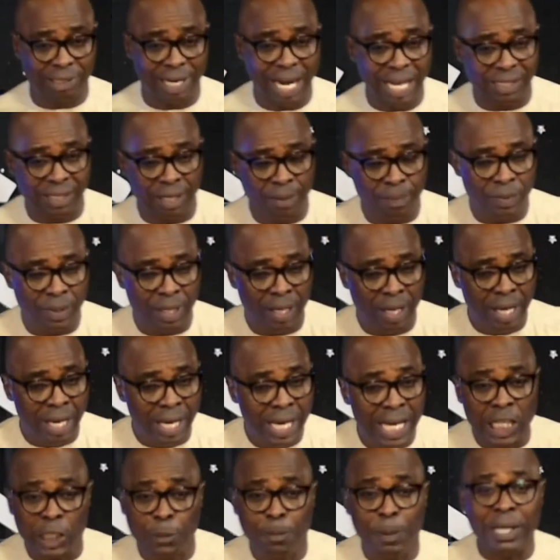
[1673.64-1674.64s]
interest.
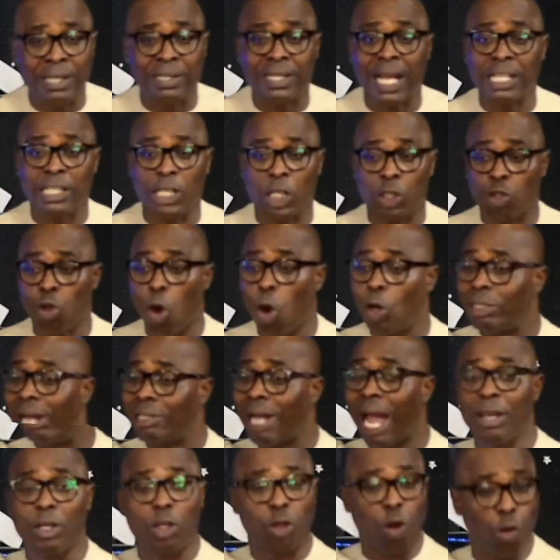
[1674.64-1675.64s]
His business is so
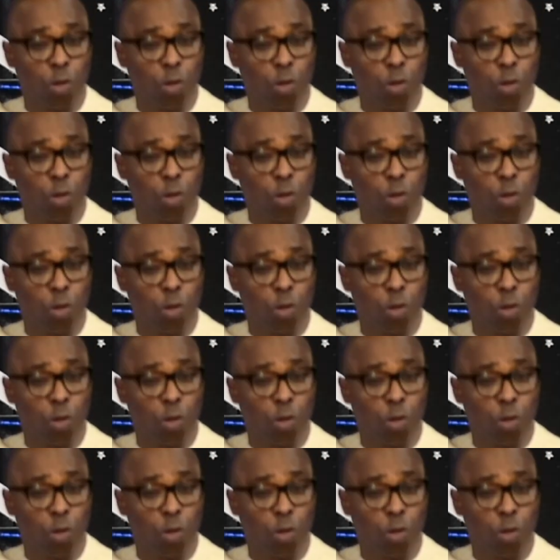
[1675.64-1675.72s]
time